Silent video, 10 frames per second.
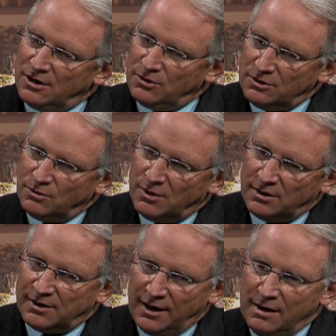You want
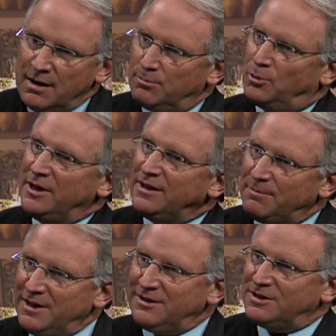to bring
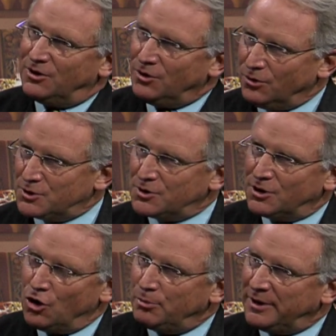them into the whole
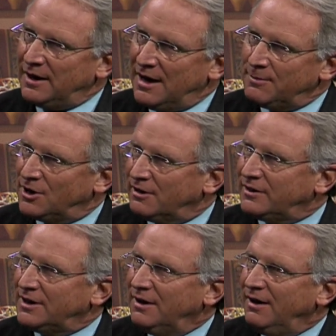scope and gamut of
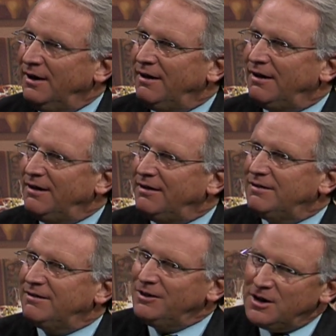it.
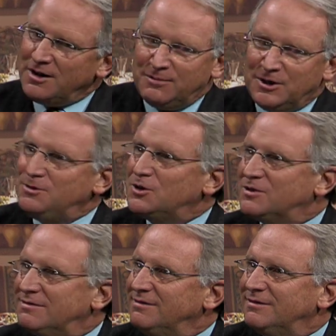And I'm just
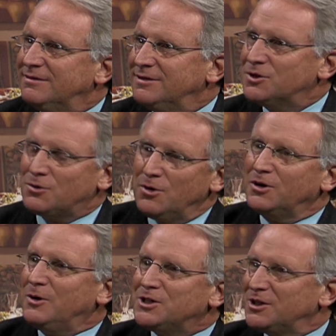throwing a
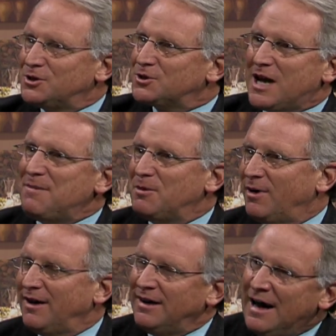question that just came to
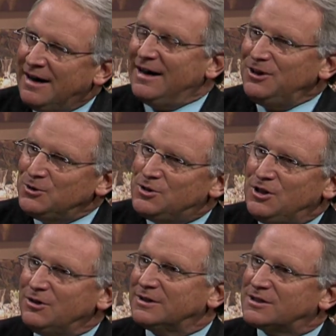mind. How do you
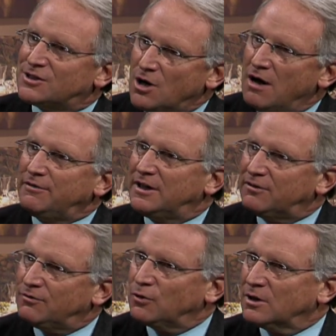deal and soften it
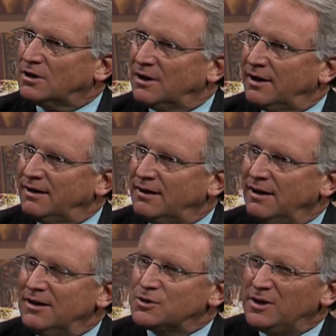for a client
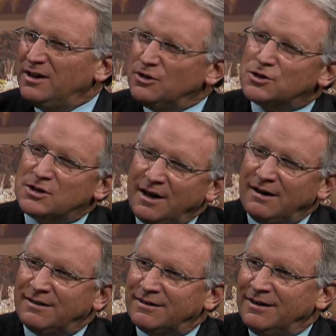so they
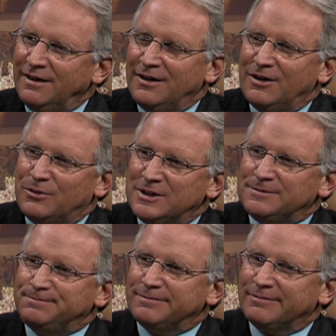understand that, well,